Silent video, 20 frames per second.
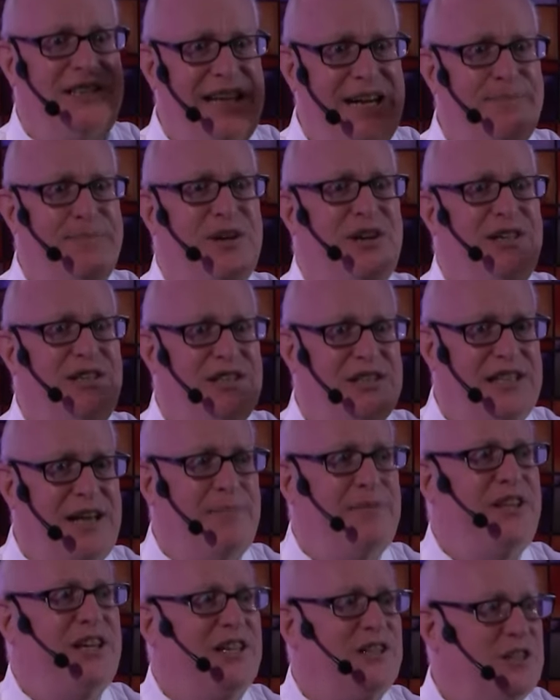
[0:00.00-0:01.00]
and deeper into
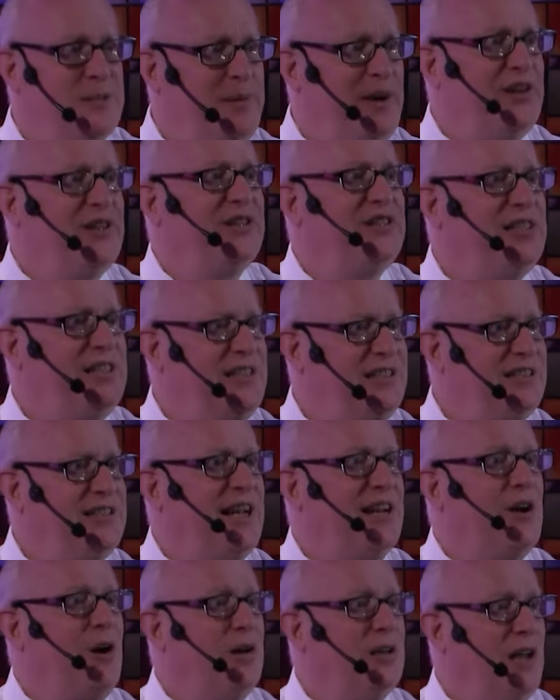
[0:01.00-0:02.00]
some of the
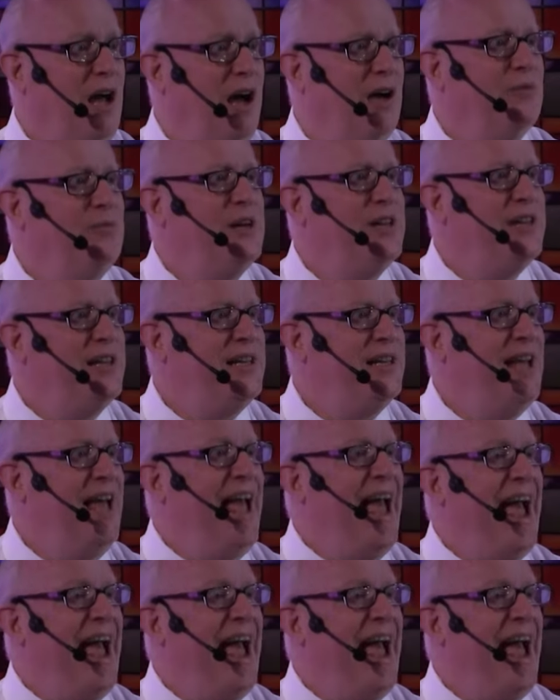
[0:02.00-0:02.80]
conspiracies that go along with it,